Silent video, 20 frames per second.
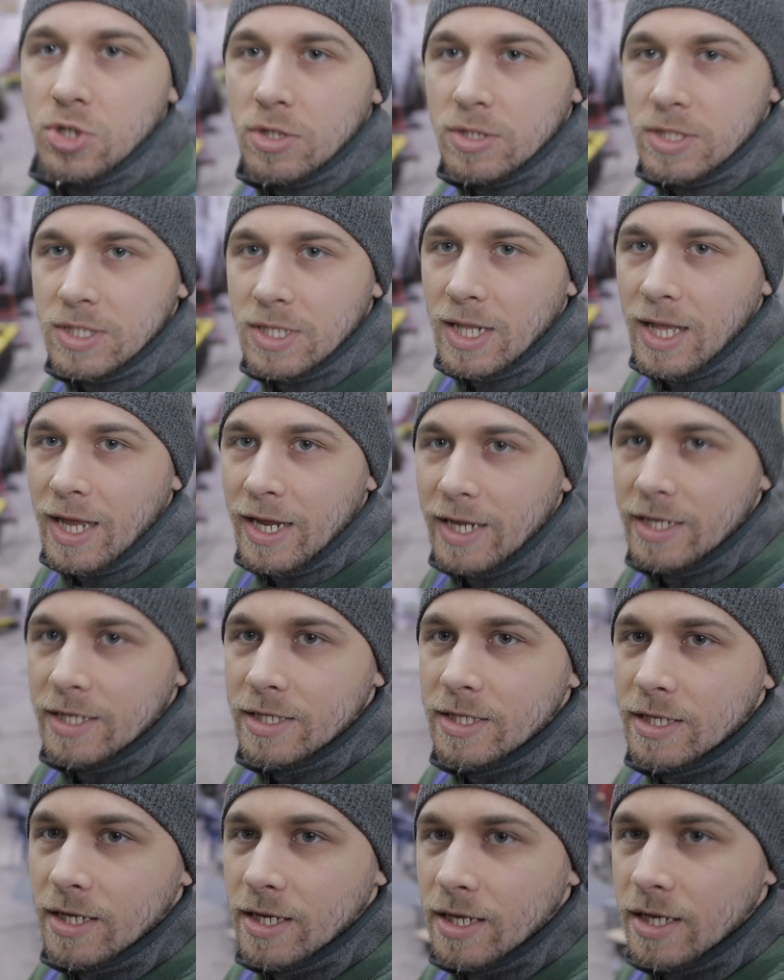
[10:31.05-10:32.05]
just
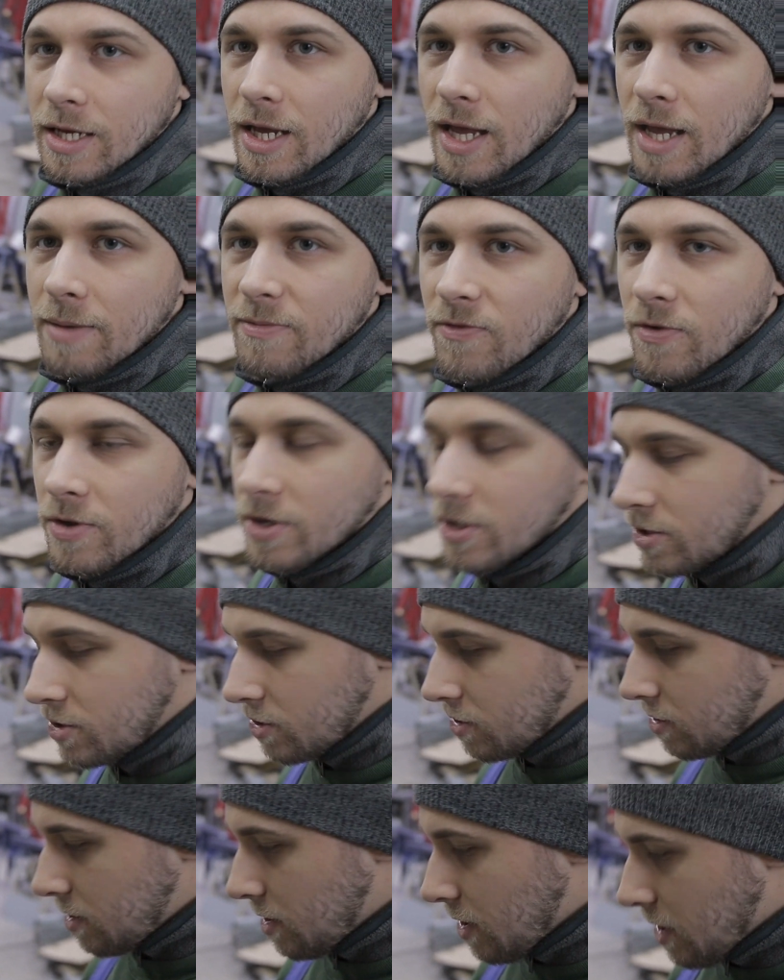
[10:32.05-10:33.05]
like the
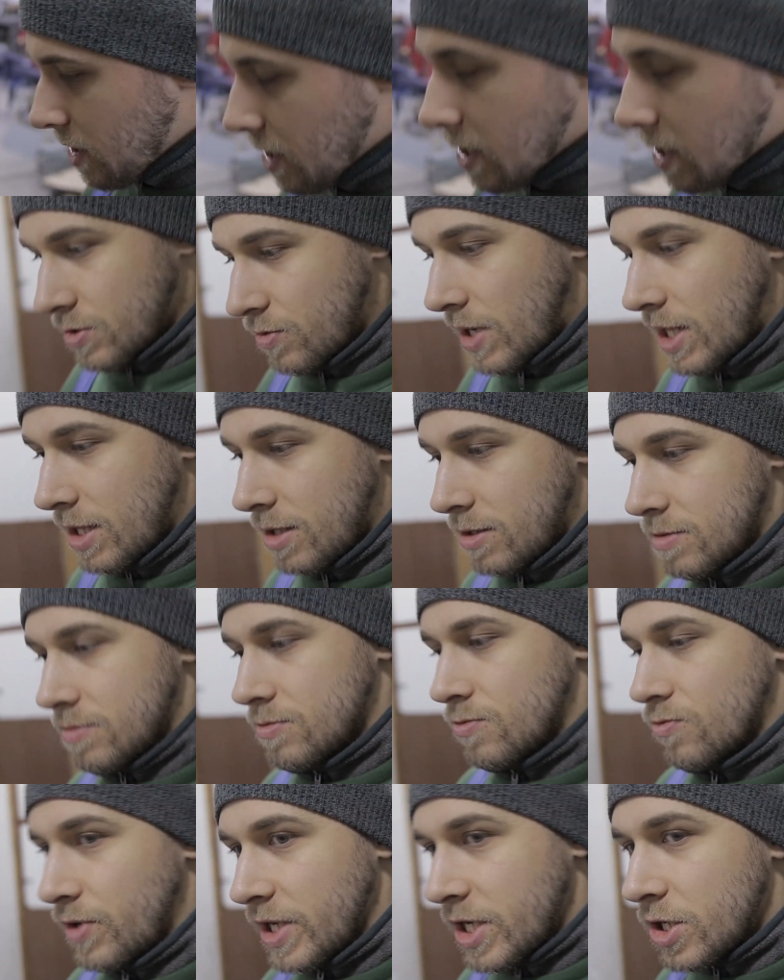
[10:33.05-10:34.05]
M42. Well,
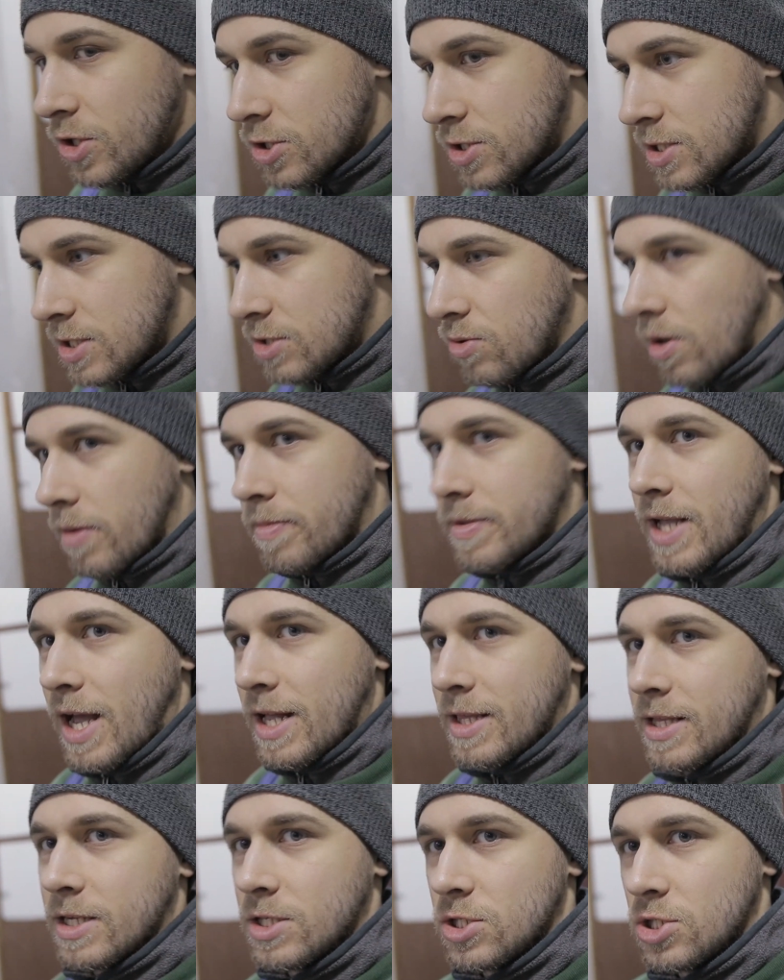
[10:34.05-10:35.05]
we could swap
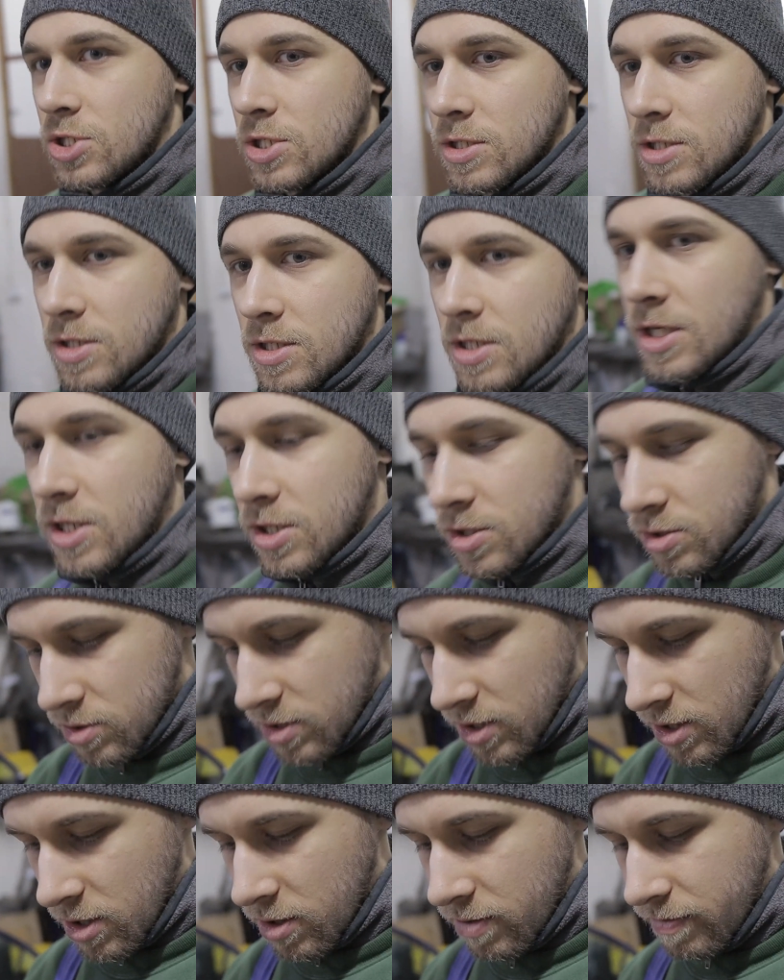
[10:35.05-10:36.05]
that engine into
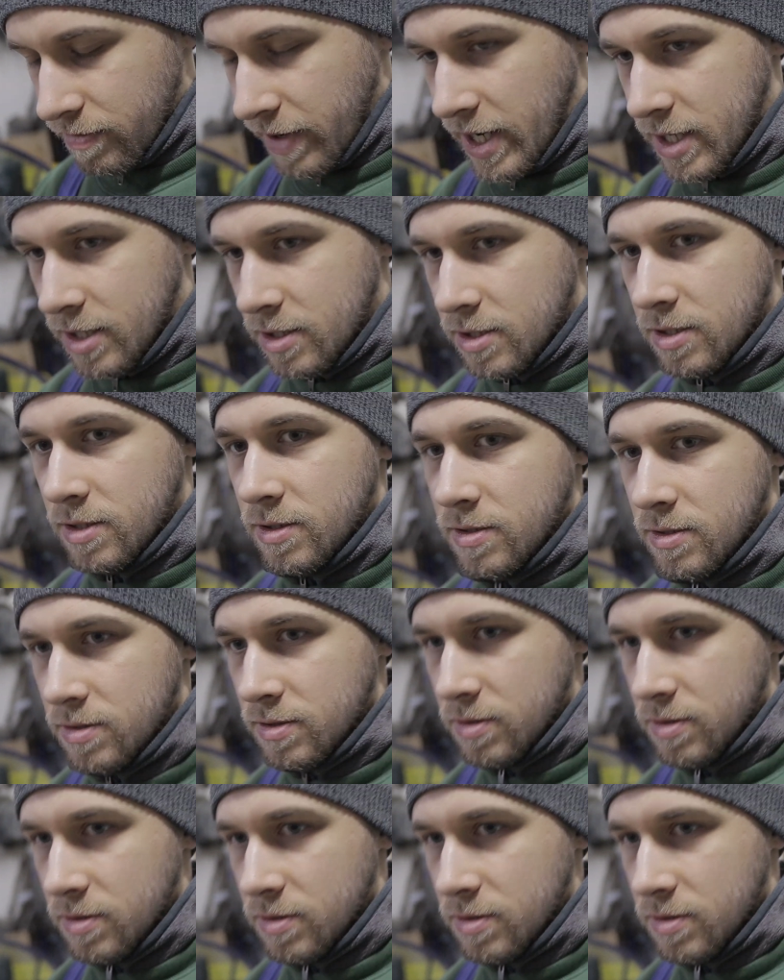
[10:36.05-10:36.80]
the compact.